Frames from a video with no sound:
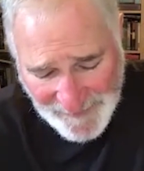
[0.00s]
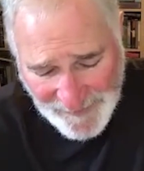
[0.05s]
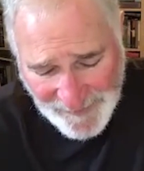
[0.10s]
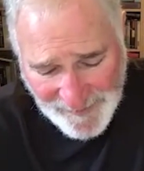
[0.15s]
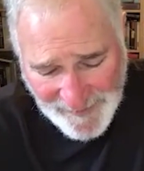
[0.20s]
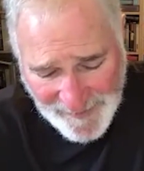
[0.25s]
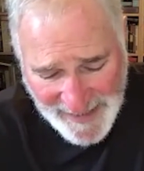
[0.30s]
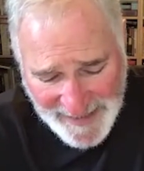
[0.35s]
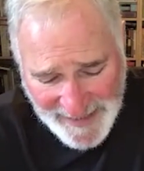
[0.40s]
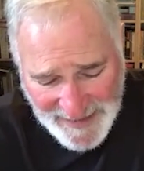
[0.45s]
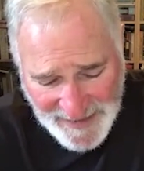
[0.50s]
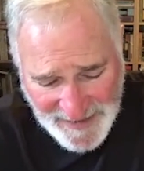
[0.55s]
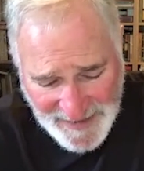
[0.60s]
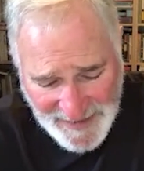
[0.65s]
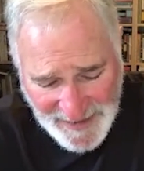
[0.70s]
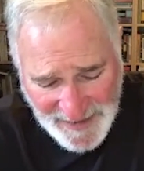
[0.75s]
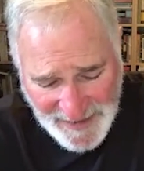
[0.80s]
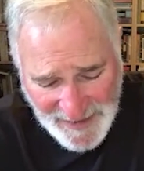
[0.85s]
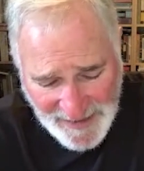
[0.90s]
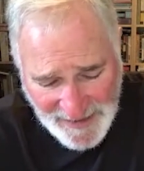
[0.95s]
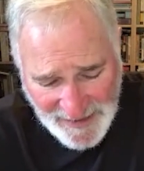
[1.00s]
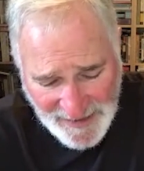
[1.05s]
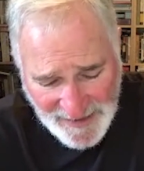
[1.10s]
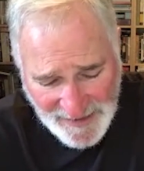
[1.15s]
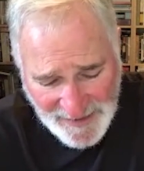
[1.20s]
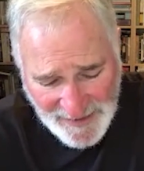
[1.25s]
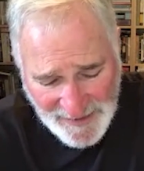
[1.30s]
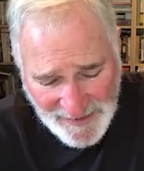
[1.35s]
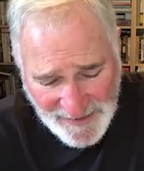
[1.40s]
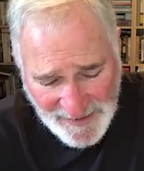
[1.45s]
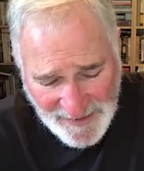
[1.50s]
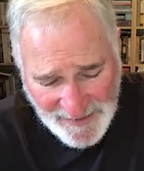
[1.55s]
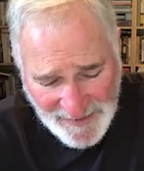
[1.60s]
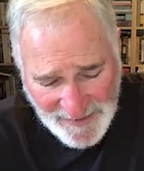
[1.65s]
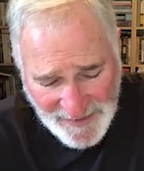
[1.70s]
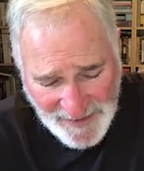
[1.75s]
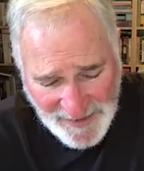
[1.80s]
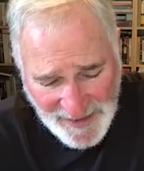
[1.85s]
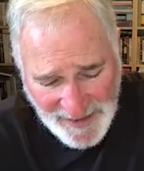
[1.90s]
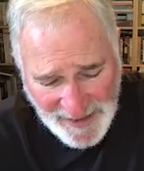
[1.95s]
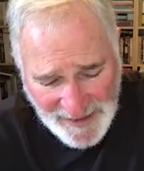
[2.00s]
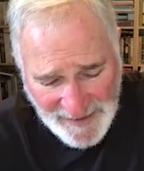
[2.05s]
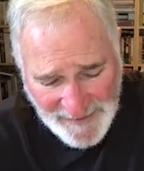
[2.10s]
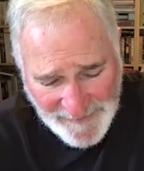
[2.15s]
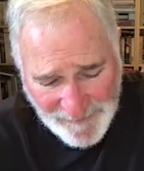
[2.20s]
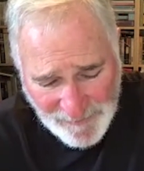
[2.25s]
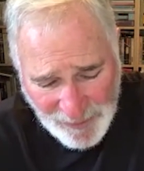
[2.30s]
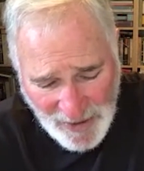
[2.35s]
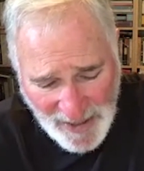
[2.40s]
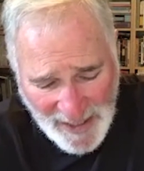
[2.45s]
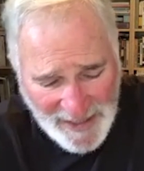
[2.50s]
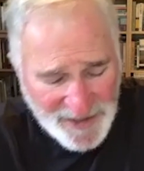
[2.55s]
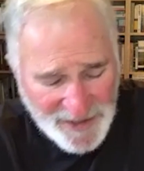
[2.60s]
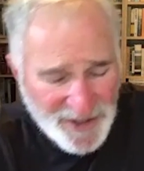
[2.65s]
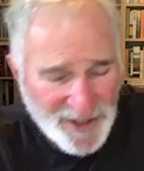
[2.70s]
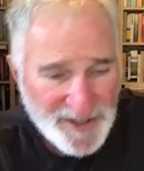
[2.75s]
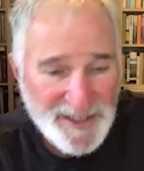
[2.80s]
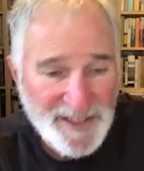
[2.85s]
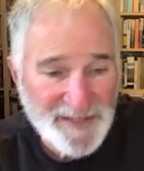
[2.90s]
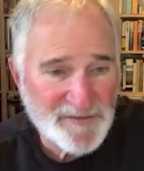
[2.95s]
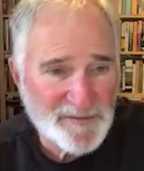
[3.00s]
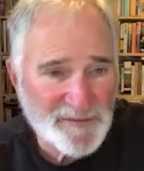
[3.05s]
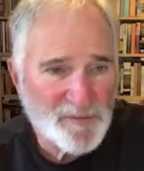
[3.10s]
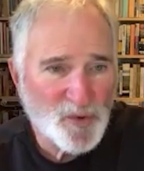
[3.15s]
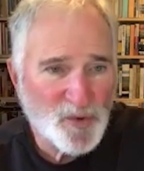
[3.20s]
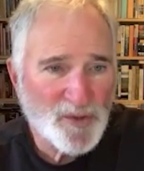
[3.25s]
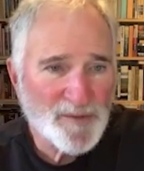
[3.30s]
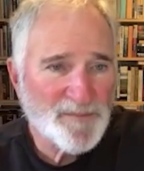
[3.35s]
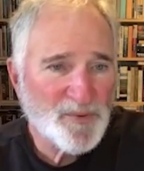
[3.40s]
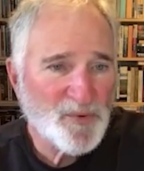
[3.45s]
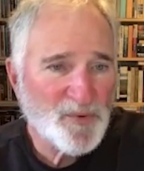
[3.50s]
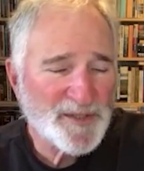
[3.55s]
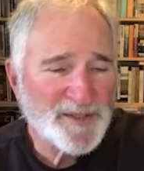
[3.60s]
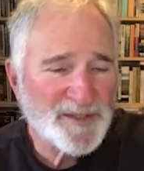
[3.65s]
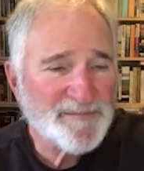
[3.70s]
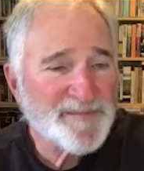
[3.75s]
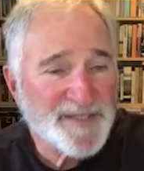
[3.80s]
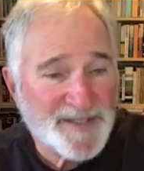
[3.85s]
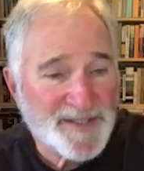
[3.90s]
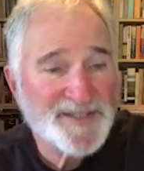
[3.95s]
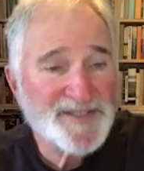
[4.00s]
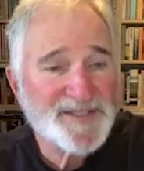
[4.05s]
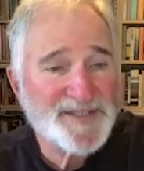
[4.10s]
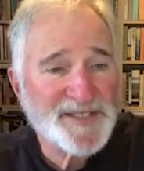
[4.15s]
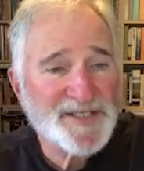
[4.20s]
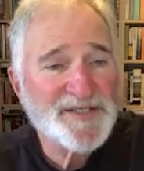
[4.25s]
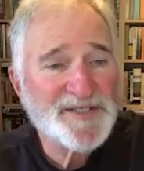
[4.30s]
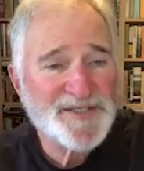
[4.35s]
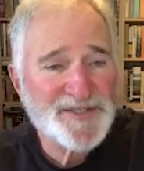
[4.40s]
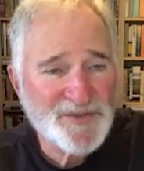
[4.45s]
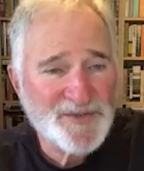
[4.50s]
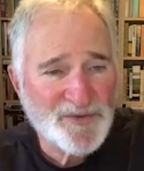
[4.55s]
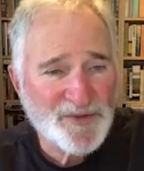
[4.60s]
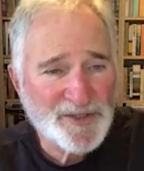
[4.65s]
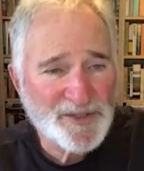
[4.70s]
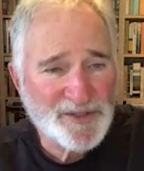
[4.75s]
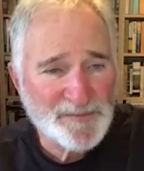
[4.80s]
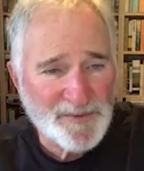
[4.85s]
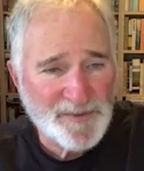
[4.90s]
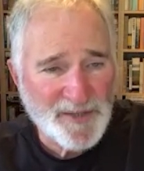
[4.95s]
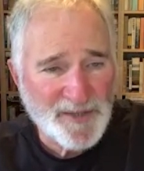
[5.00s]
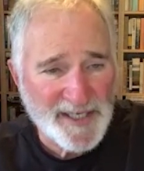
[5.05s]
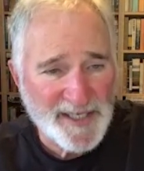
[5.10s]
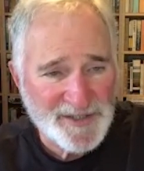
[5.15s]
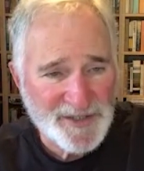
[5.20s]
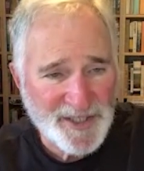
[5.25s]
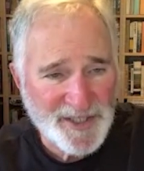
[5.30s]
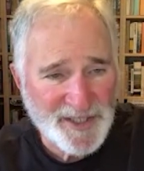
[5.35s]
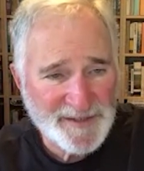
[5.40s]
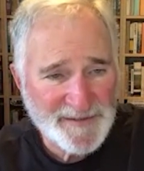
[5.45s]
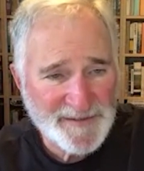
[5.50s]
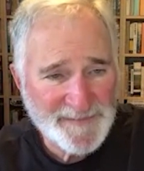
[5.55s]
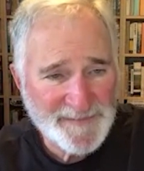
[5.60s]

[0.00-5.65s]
makes the project even more important because it's an historical project.